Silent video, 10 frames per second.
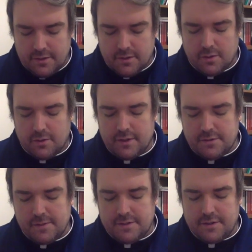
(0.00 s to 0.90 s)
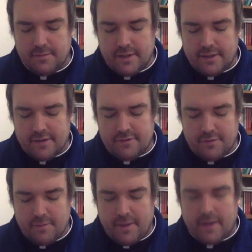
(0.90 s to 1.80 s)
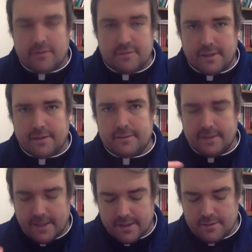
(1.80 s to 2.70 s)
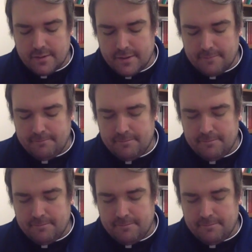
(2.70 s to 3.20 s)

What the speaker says: the Lord has rescued my life from the power of hell. Hallelujah.